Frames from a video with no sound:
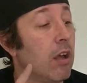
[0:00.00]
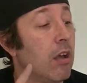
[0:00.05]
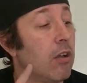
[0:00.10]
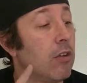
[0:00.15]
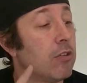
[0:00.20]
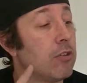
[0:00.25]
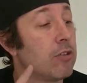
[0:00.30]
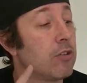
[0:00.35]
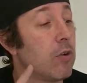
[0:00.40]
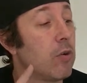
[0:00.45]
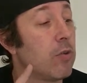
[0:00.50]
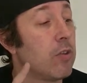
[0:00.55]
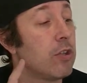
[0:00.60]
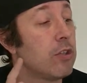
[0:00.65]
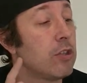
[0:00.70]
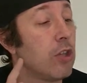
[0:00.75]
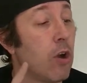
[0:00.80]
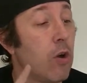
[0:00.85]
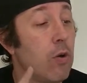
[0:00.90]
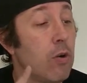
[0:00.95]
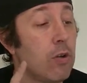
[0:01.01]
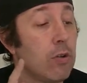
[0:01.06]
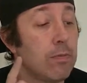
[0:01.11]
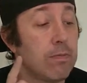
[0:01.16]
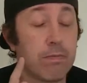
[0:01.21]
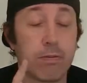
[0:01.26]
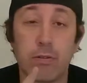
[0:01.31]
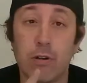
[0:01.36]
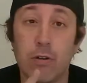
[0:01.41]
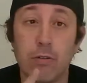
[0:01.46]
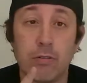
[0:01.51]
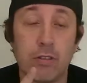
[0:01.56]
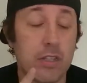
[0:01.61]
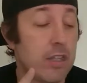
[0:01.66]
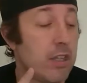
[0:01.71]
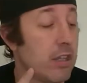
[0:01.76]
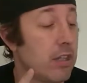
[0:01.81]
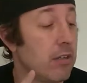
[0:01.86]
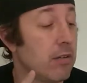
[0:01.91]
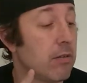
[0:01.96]
So the total
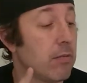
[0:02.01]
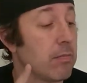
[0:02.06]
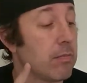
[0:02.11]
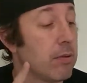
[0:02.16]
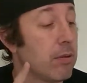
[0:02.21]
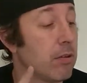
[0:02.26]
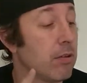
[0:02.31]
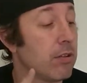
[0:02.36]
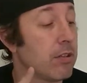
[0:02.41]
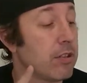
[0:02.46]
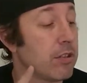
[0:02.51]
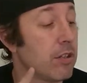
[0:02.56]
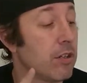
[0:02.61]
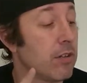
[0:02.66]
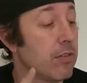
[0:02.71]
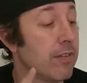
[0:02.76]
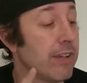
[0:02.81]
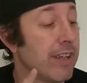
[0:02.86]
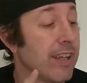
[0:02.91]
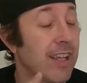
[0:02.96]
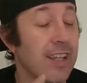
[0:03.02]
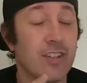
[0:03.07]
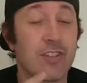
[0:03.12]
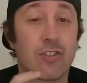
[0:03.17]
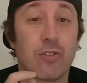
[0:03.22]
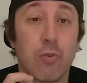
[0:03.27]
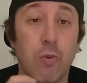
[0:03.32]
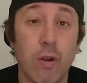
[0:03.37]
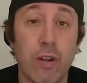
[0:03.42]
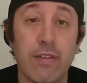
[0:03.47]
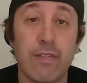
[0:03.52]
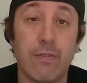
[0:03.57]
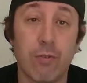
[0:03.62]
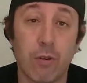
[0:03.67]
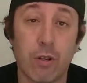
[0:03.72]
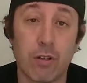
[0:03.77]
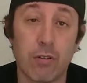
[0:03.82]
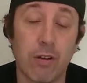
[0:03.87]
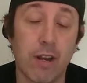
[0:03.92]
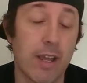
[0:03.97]
protein per serving is
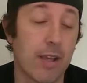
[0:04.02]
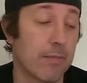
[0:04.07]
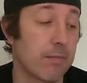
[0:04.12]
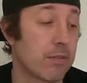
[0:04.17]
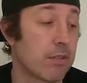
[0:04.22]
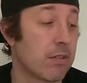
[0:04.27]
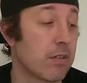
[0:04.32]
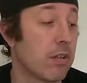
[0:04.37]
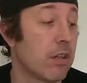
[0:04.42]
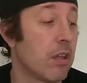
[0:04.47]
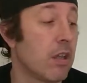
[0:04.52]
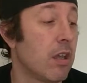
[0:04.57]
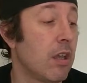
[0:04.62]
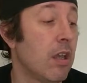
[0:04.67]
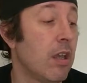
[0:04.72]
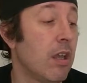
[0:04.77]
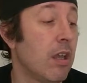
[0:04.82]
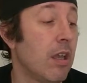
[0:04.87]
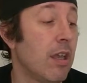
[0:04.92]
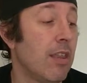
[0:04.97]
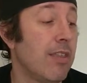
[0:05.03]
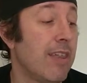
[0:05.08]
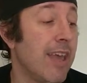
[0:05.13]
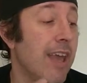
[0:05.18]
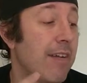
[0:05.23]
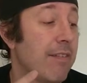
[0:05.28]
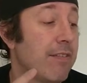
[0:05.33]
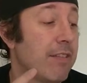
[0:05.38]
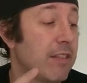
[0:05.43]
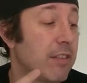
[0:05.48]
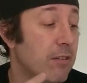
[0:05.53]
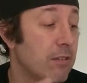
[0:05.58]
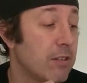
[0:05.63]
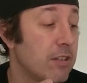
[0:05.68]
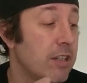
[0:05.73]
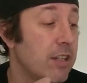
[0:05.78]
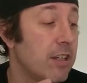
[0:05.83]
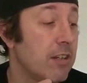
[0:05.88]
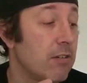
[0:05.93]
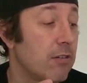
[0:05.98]
24 grams. They have
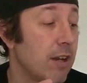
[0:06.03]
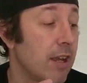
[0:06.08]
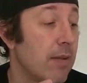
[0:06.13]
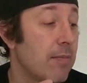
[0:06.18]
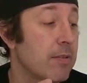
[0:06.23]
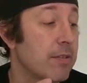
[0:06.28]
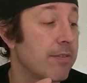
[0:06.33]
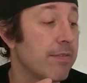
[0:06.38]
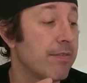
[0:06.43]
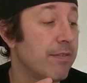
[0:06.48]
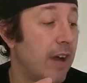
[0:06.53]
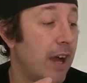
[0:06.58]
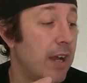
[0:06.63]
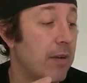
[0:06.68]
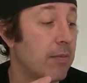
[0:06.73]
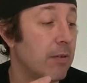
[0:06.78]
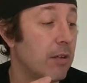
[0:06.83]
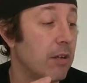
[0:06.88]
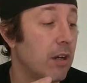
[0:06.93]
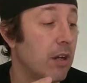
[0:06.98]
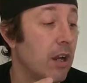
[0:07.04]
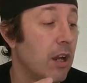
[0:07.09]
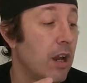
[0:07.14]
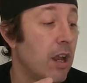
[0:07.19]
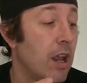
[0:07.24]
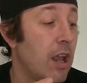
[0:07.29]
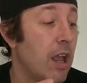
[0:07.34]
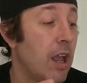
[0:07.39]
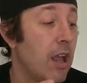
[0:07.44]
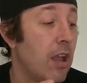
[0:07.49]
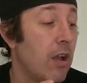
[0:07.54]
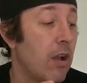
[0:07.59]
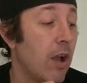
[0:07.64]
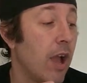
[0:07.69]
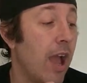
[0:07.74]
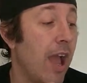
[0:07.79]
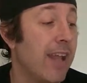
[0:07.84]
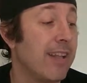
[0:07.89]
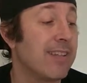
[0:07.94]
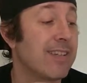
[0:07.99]
13 grams of fiber
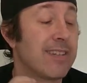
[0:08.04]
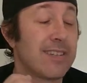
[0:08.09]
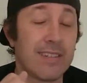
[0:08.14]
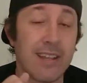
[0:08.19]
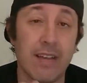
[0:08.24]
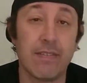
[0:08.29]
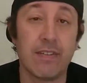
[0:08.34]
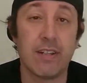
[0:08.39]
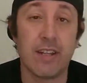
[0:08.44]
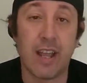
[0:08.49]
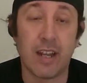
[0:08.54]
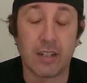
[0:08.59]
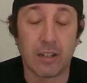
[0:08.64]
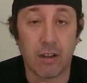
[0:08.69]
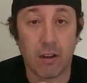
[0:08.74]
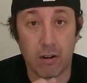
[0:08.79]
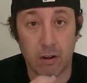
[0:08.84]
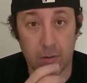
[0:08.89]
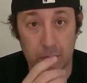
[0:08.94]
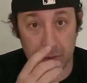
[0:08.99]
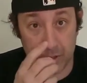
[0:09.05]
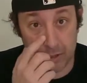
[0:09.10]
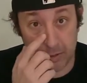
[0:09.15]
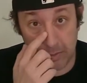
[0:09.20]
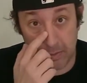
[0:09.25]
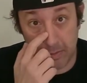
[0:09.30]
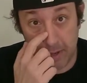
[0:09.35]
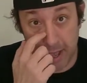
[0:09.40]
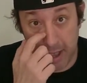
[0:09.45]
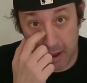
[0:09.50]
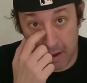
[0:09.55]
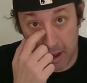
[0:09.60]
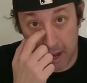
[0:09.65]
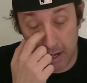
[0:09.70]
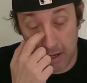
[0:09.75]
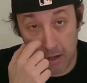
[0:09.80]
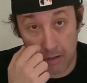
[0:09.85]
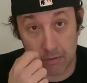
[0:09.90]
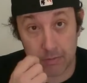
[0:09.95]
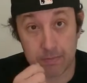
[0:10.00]
and 7 net carbs. Now, I
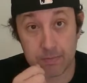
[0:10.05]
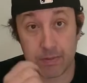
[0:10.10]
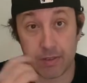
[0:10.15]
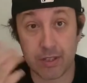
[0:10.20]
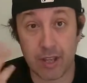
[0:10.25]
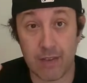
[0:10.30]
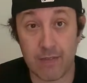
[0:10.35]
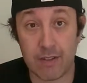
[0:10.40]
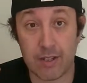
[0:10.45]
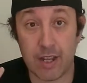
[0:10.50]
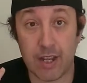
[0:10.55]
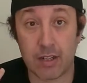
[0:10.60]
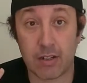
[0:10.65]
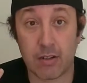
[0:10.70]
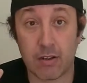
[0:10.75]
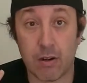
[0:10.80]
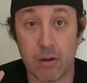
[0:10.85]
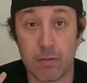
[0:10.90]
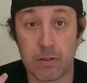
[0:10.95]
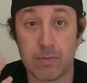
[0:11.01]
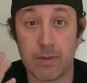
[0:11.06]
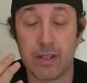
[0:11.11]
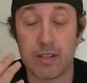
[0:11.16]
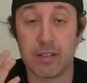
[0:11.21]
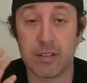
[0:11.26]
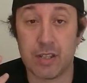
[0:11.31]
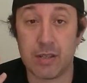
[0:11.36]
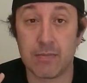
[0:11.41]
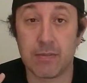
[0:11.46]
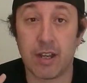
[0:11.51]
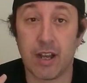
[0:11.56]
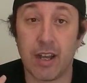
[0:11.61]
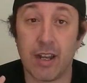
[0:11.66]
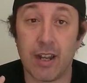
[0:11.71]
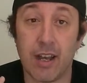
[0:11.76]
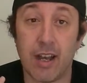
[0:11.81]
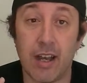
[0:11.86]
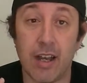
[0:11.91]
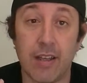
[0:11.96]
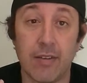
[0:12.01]
know 7 net carbs may seem kind of
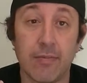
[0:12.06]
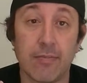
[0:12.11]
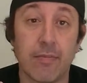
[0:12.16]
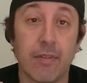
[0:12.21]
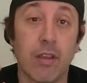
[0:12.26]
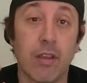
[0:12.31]
high,